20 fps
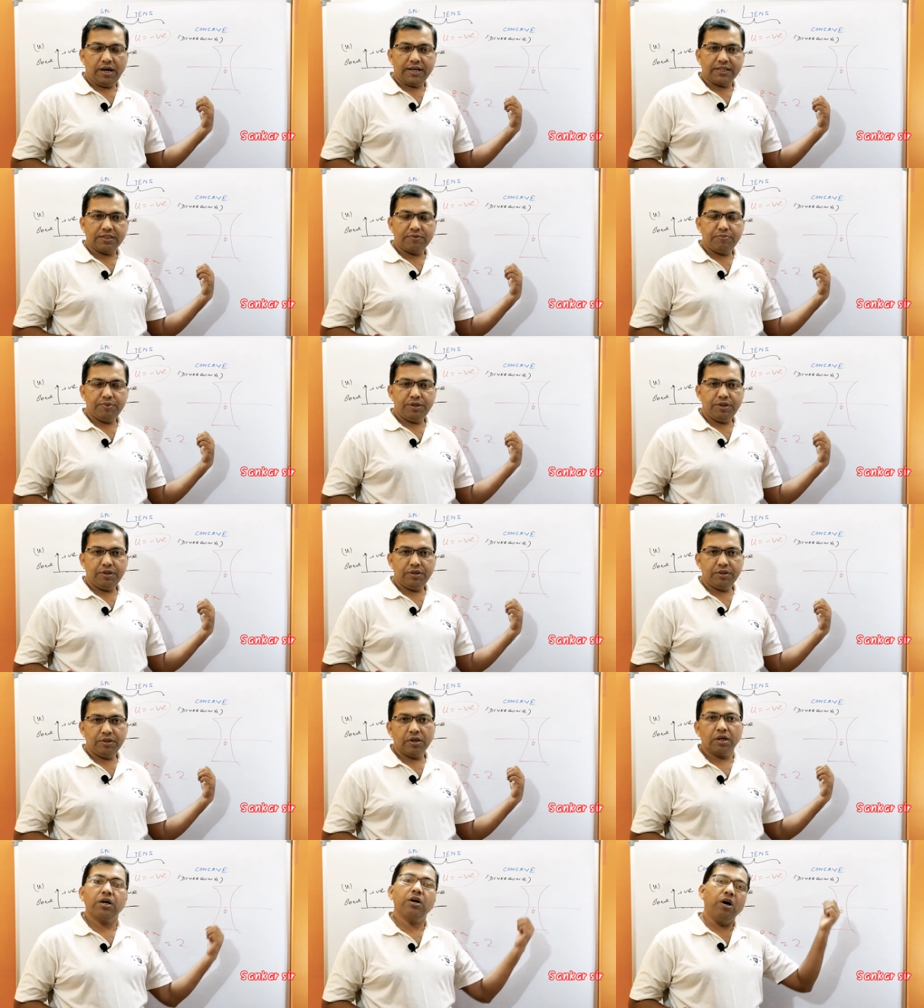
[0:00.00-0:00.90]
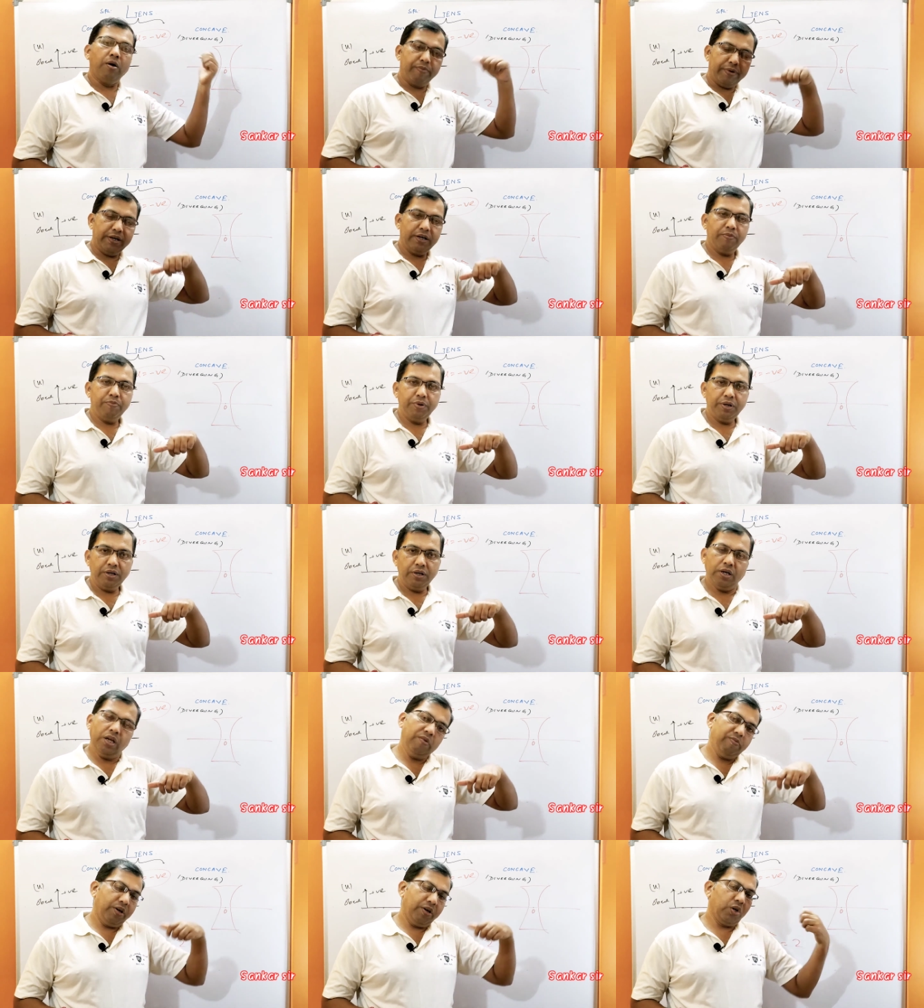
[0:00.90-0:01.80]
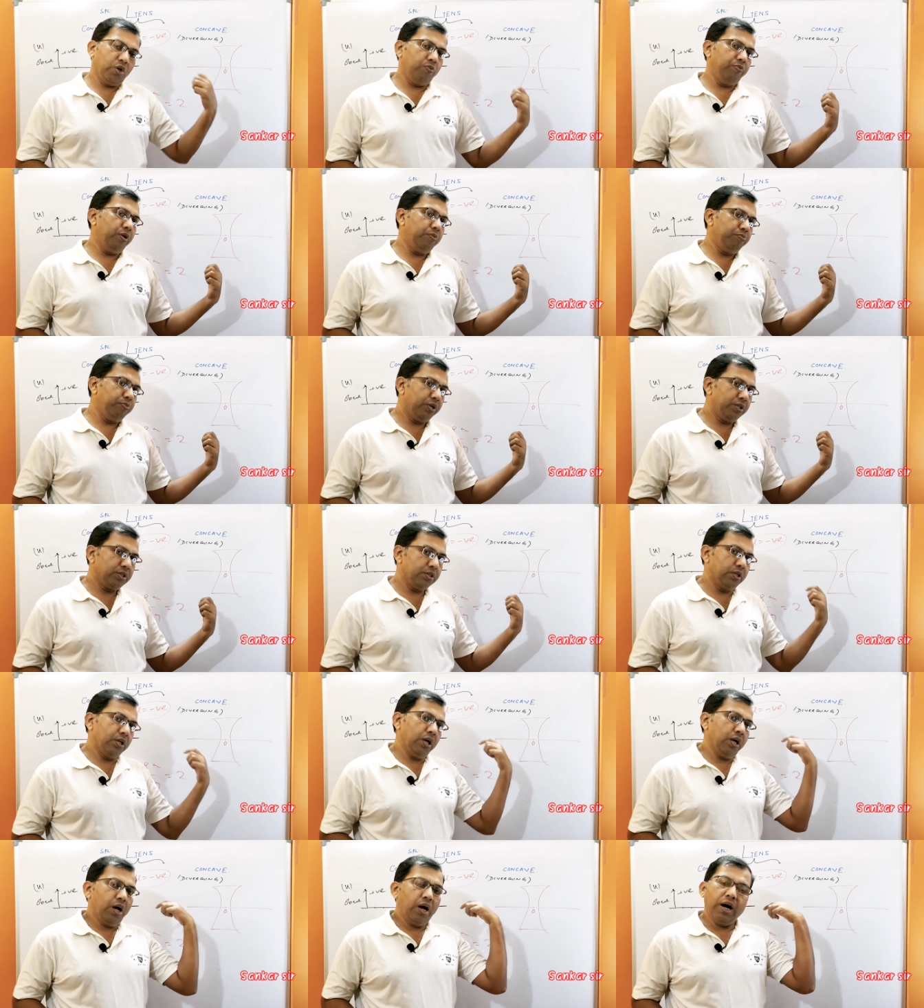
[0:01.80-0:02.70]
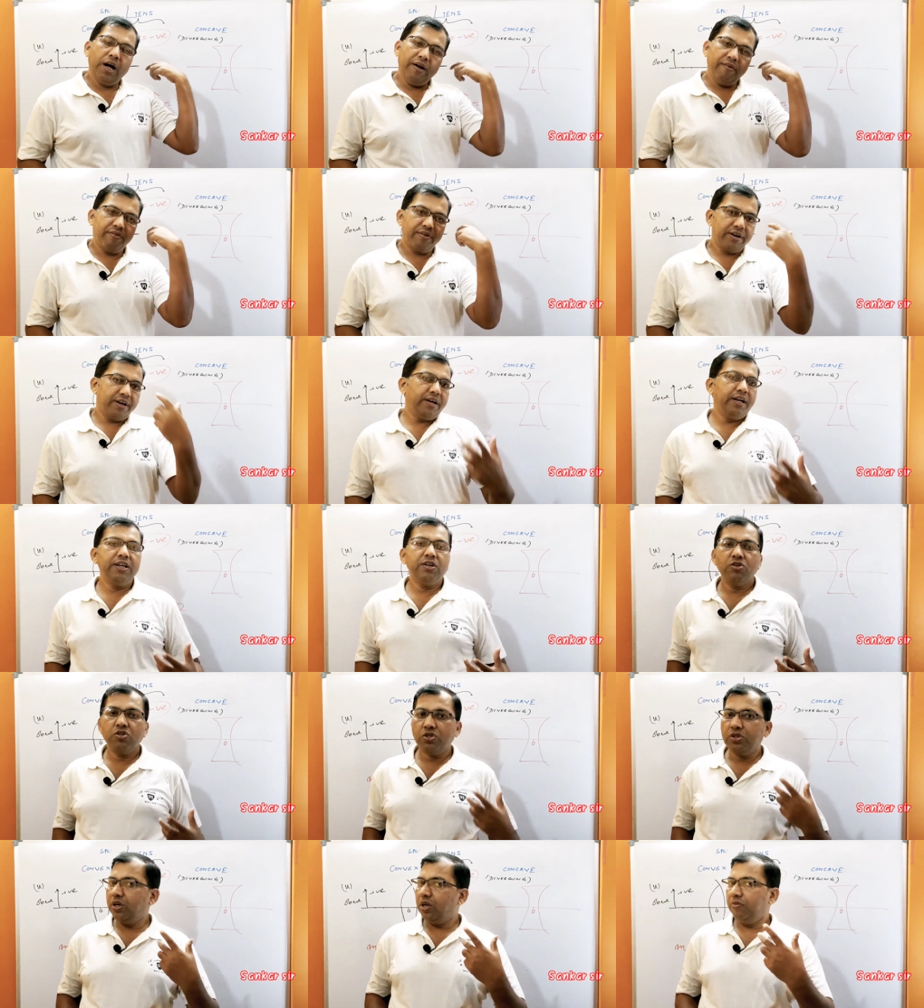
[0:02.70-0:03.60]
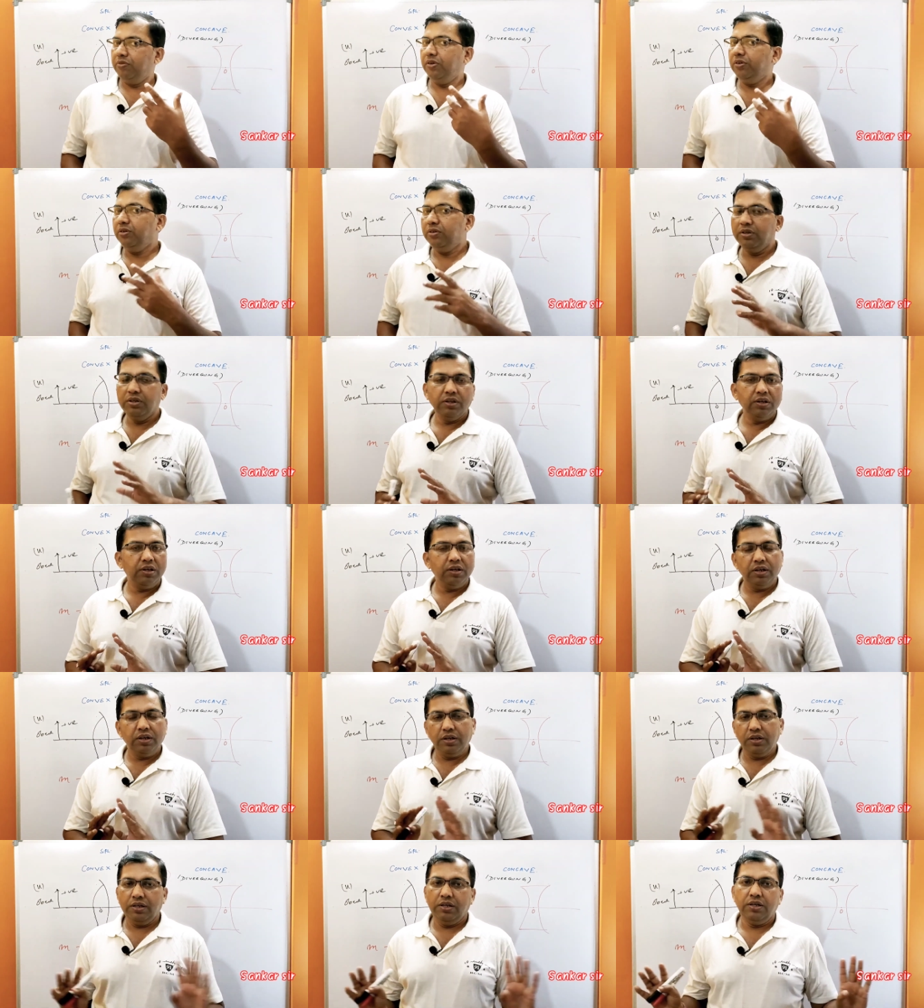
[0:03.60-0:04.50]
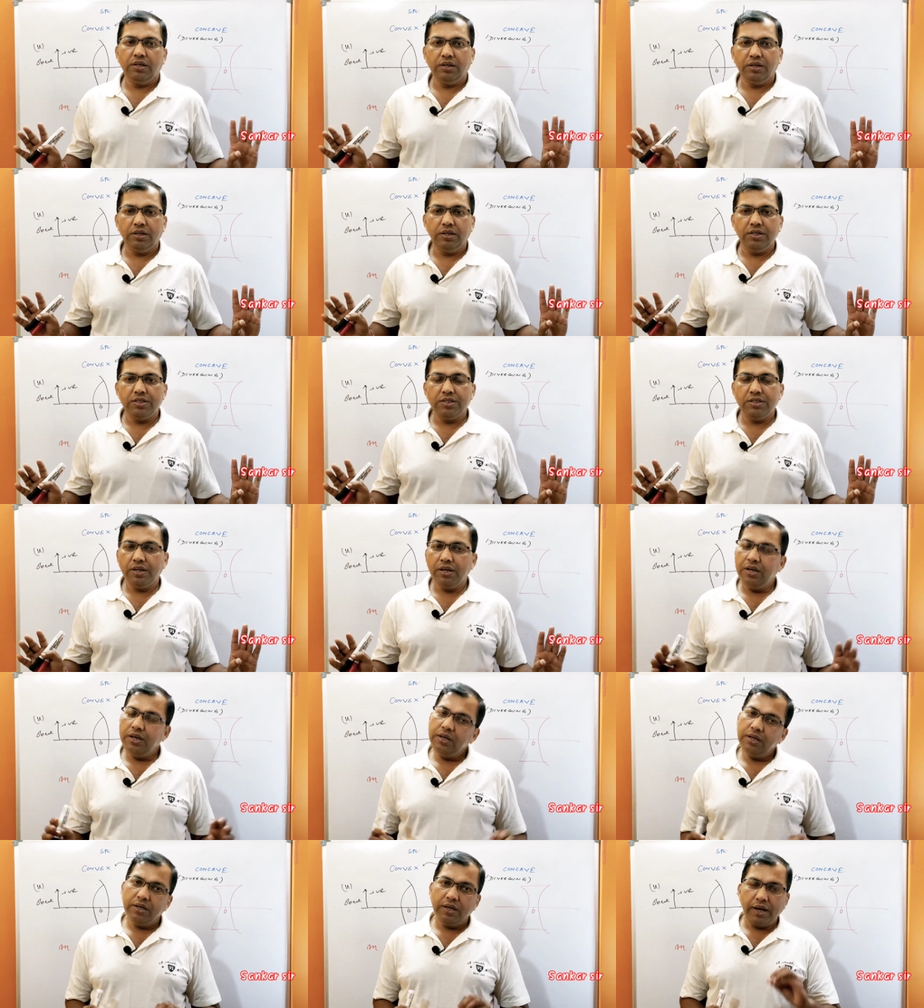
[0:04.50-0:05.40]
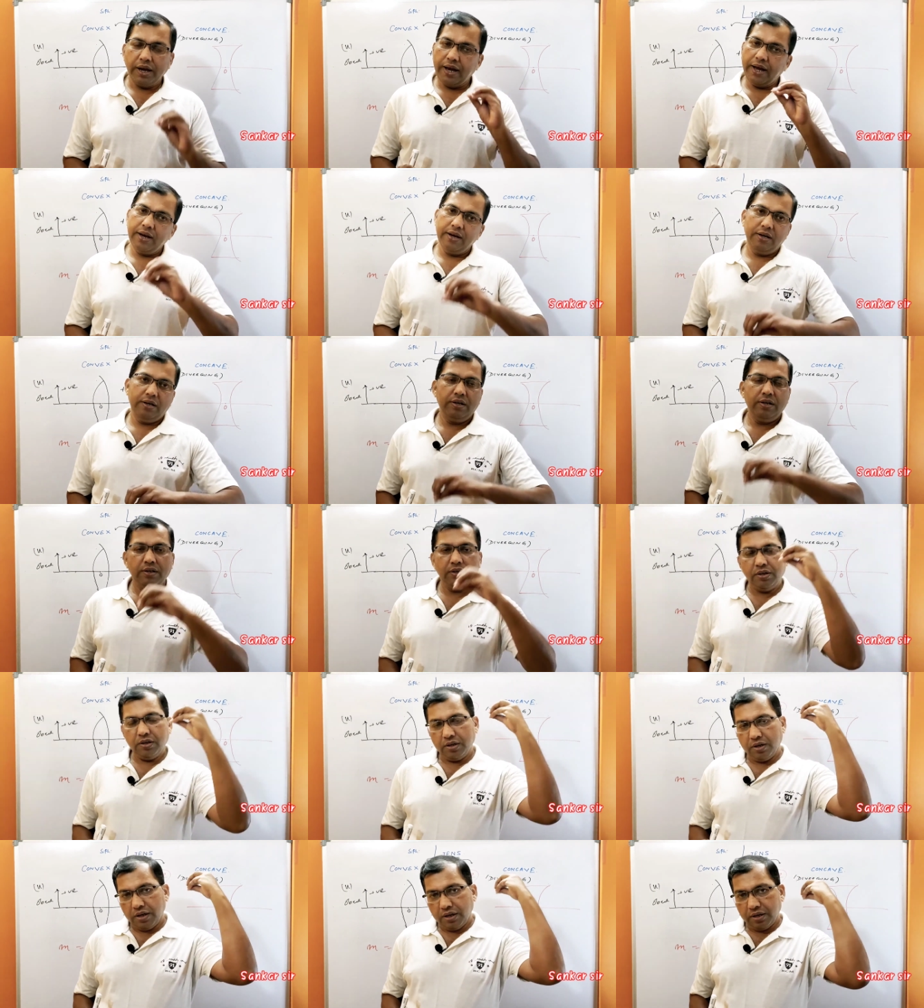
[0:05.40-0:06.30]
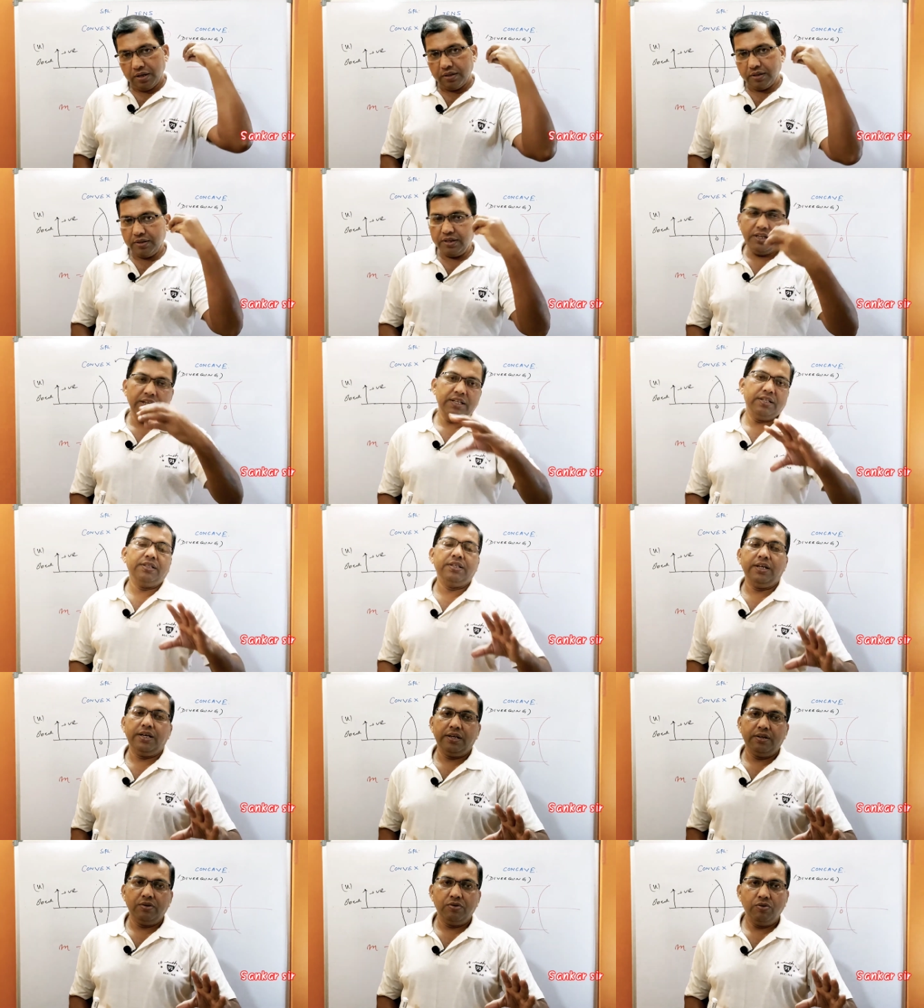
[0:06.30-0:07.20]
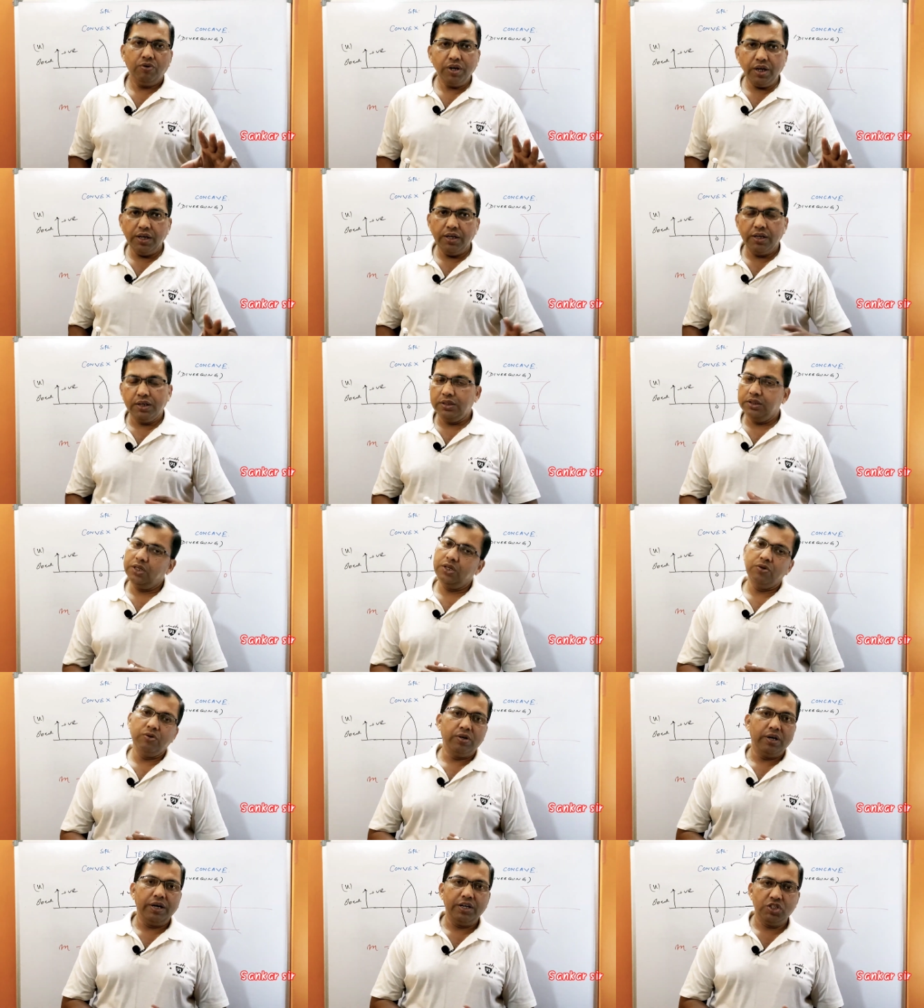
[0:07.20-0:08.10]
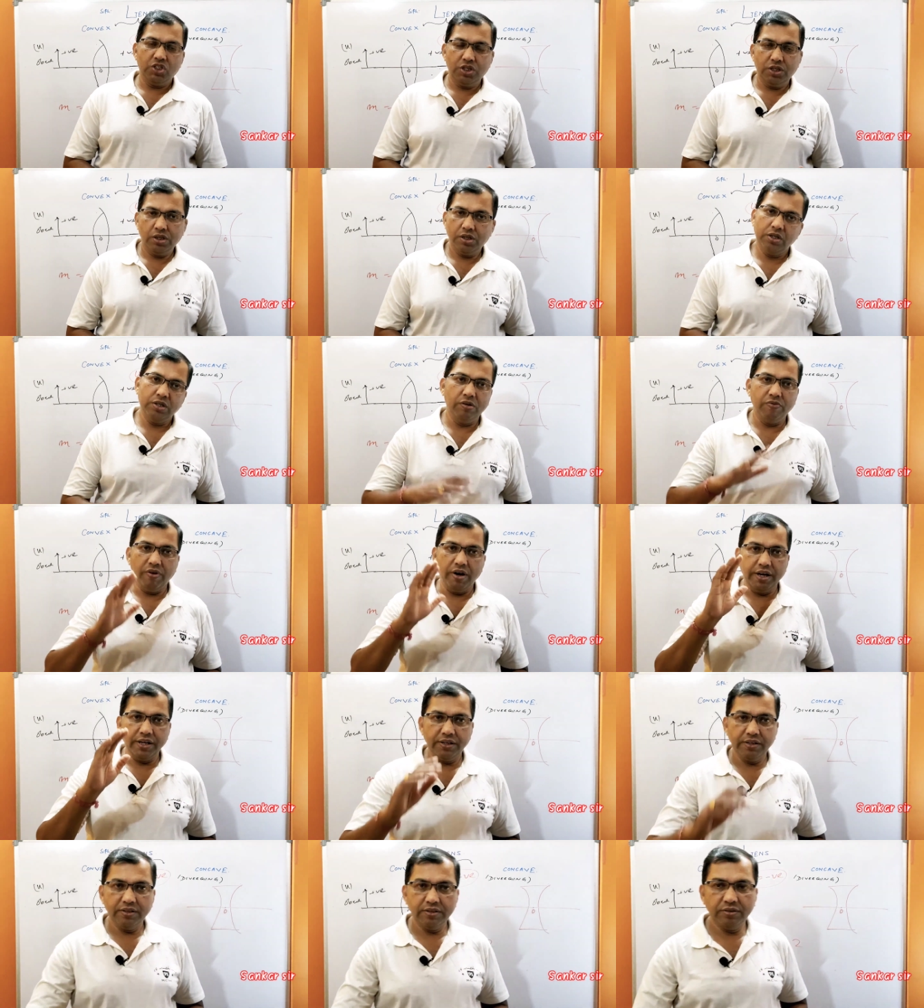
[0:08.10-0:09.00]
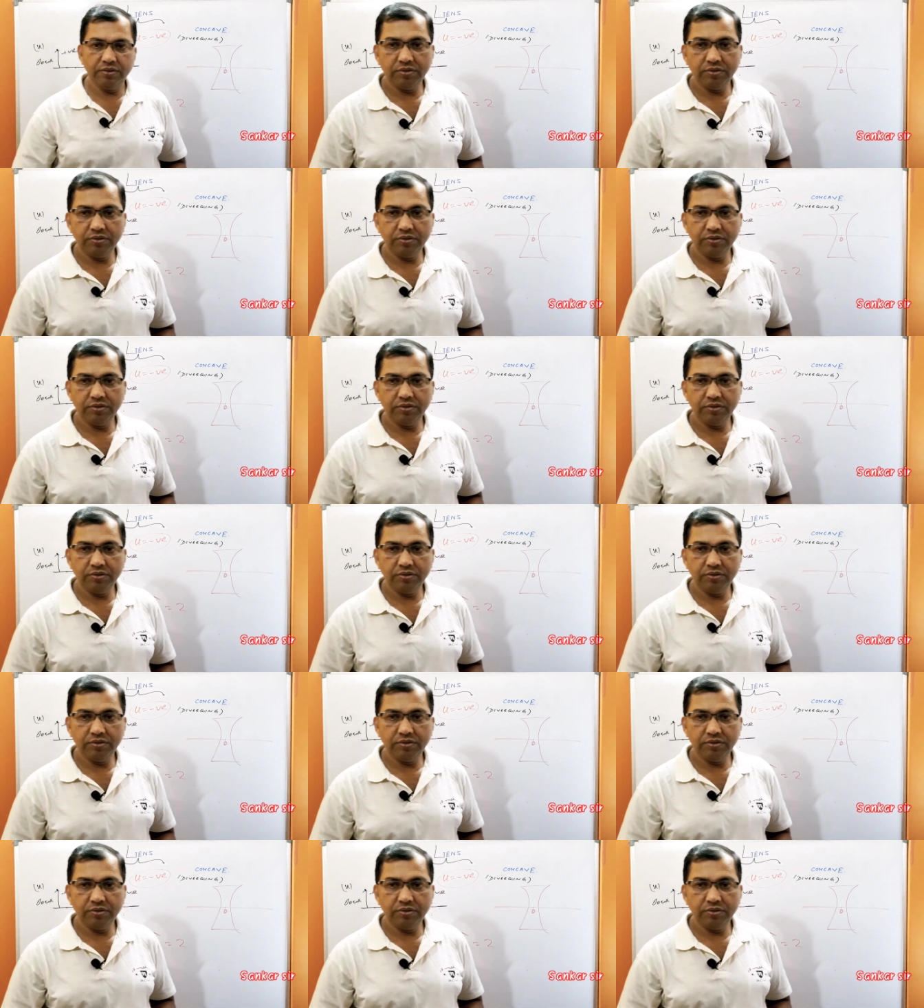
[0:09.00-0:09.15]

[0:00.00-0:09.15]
ask me, comment me, make comment box. I am ready to solve you easily and there and there okay so good night goodbye